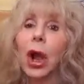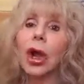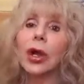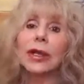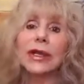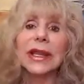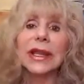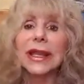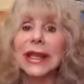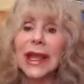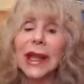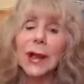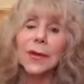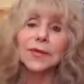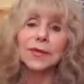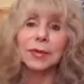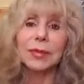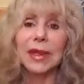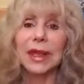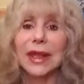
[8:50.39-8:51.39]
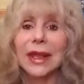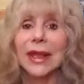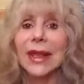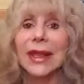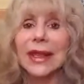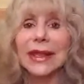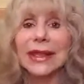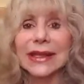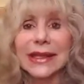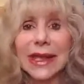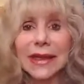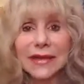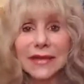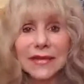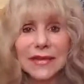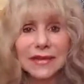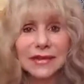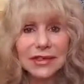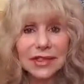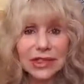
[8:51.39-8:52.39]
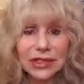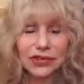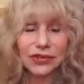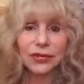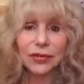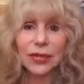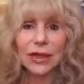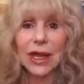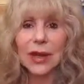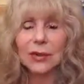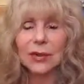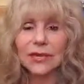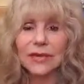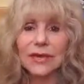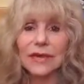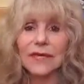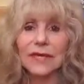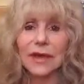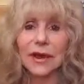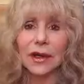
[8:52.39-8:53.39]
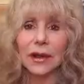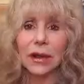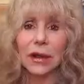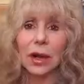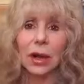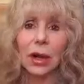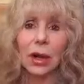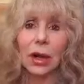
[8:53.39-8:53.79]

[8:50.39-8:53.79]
Or he helped me get out of the ditch when I was in there.